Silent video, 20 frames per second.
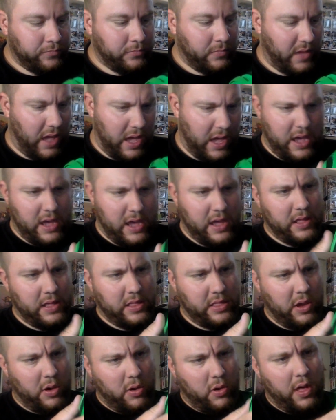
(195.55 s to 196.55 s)
Uh,
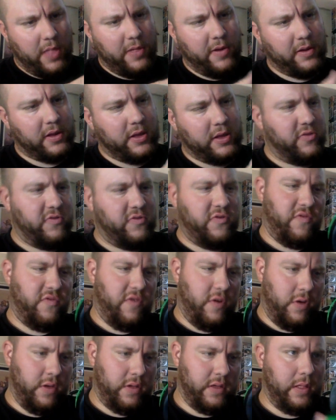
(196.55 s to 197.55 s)
no other
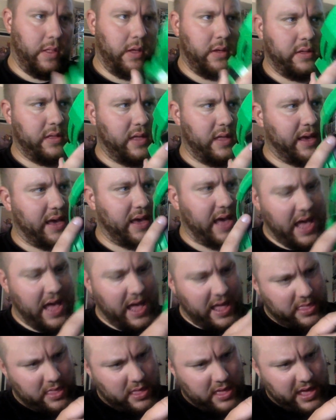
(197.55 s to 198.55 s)
controls it looks like
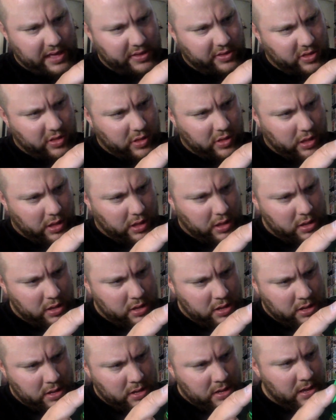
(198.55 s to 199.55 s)
on the actual
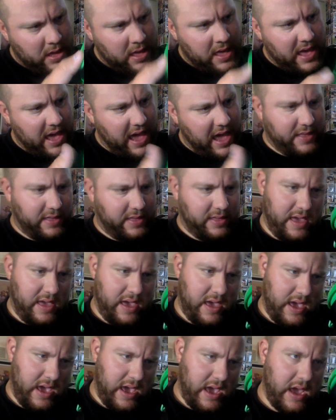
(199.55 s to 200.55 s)
headset
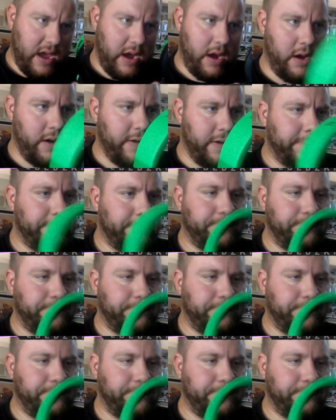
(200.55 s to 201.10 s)
here.